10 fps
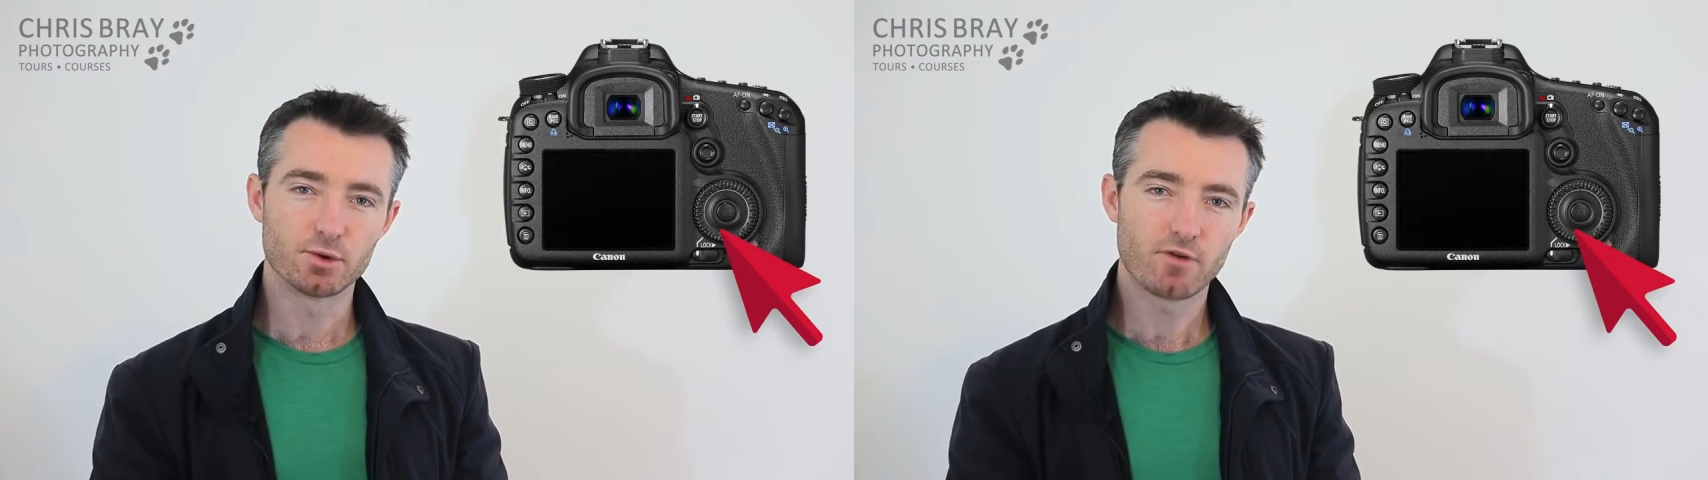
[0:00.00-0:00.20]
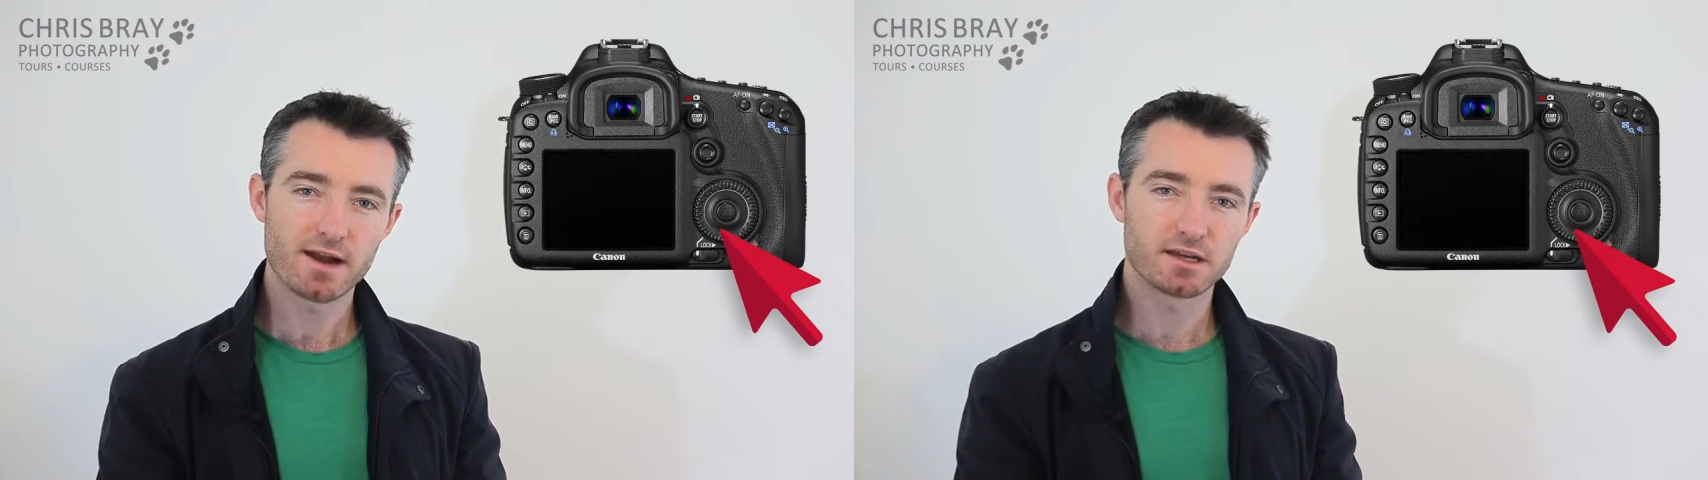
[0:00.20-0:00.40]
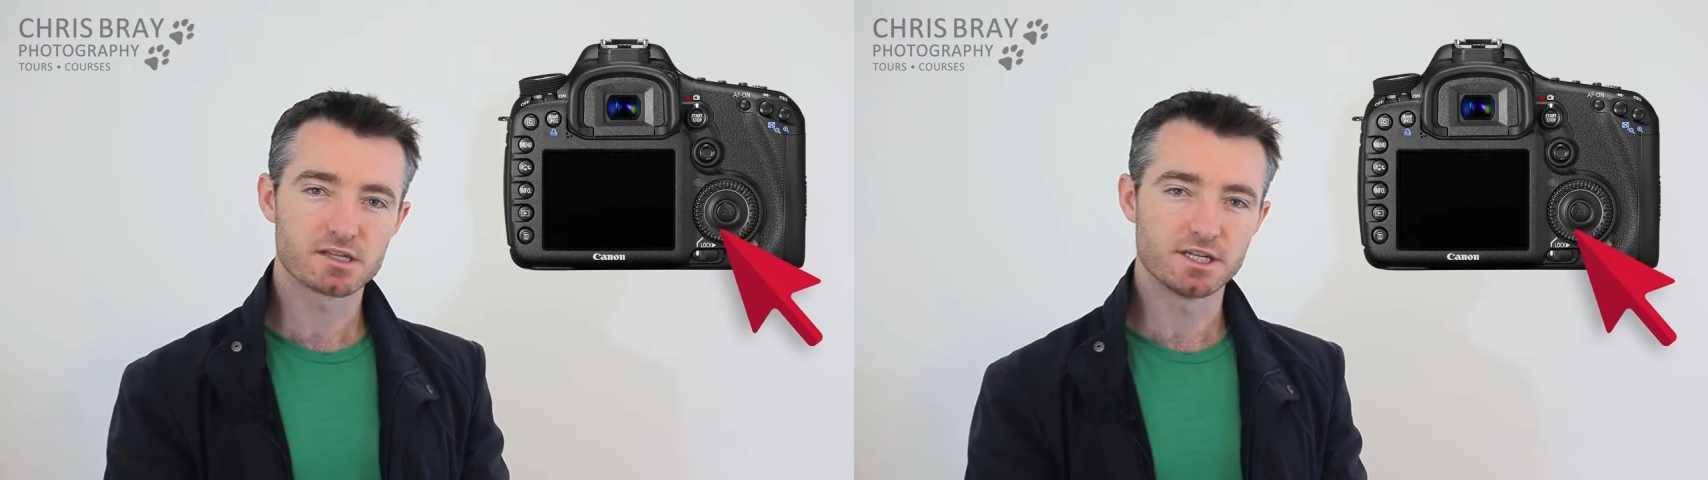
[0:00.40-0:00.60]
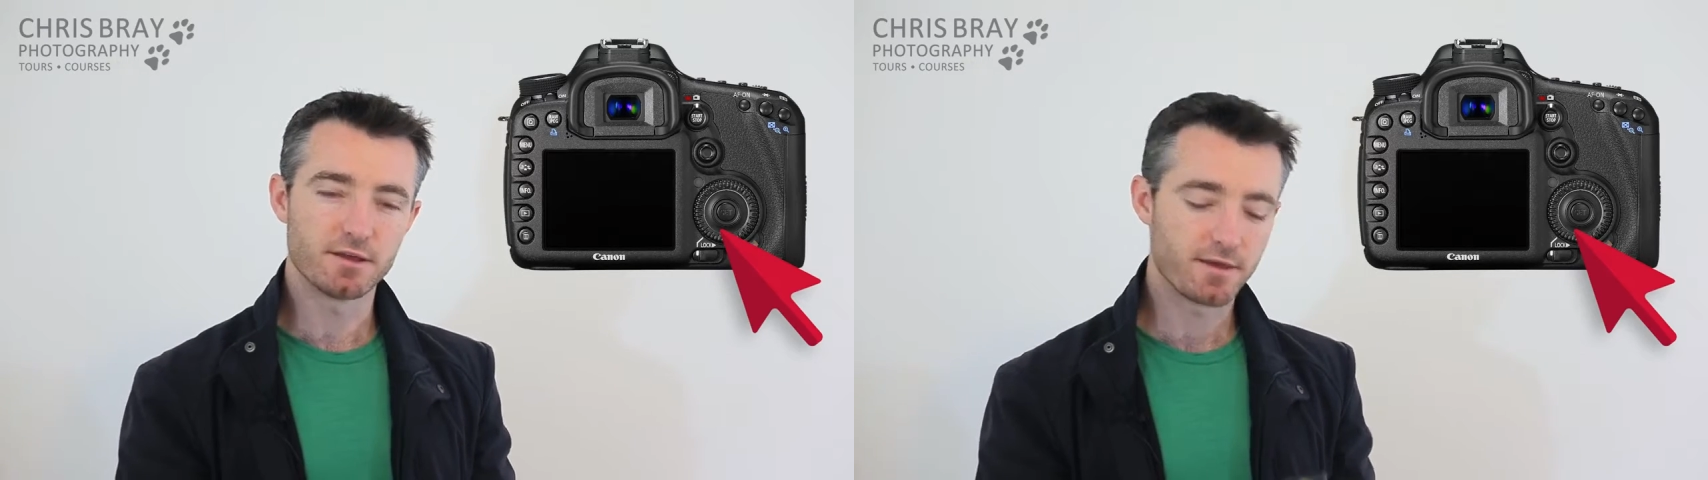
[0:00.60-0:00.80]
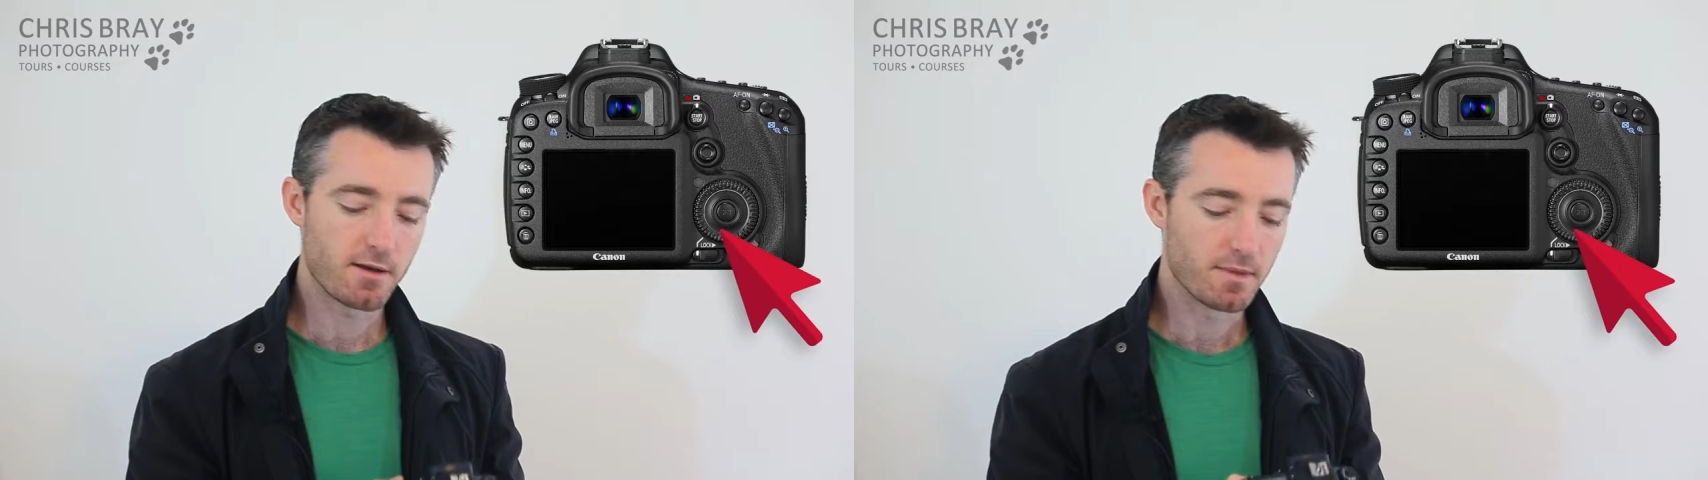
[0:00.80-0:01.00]
to it right next to
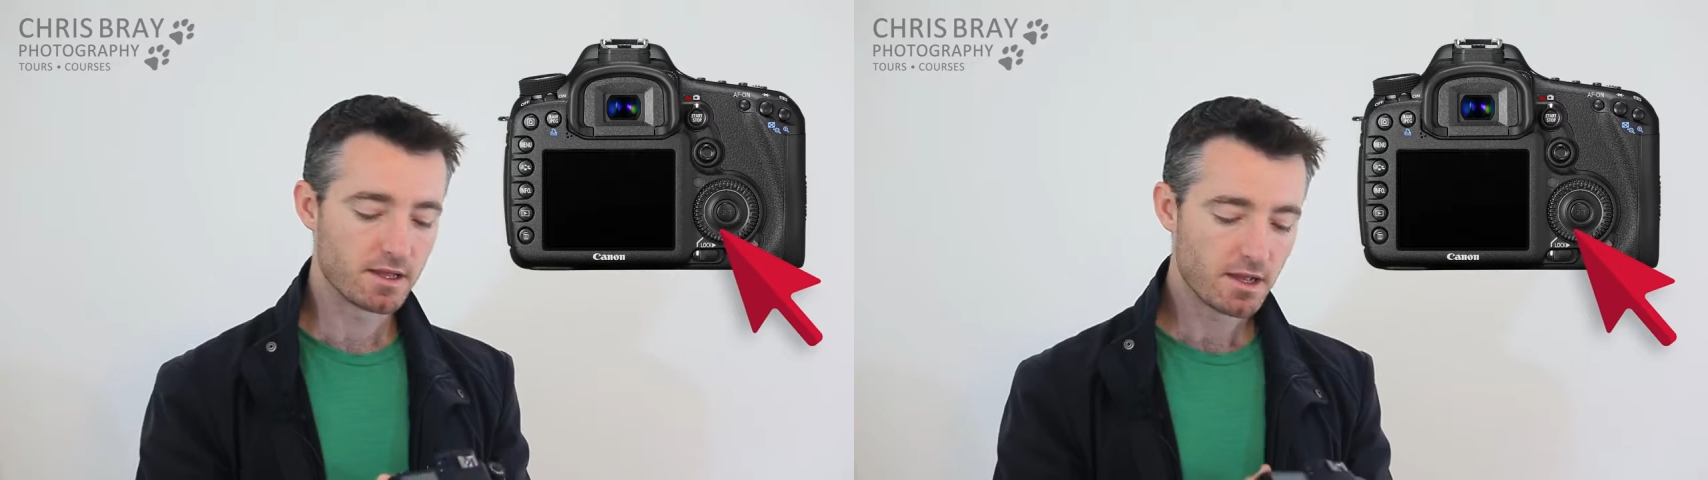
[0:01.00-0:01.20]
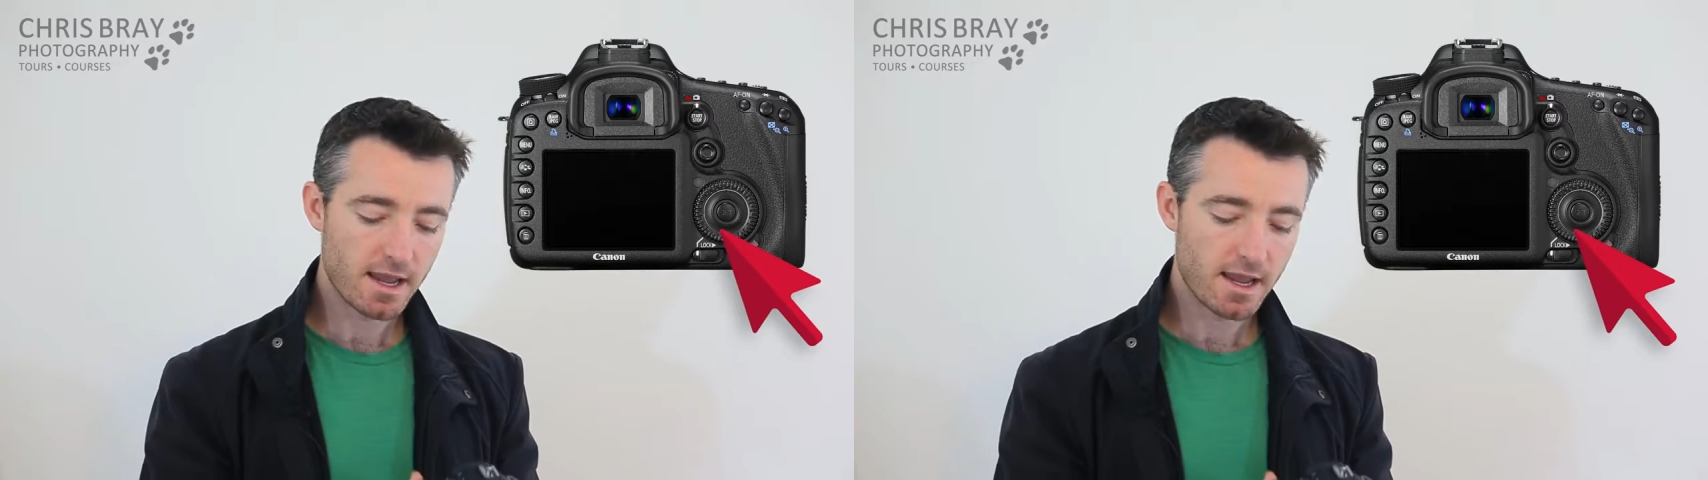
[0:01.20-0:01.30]
your thumb,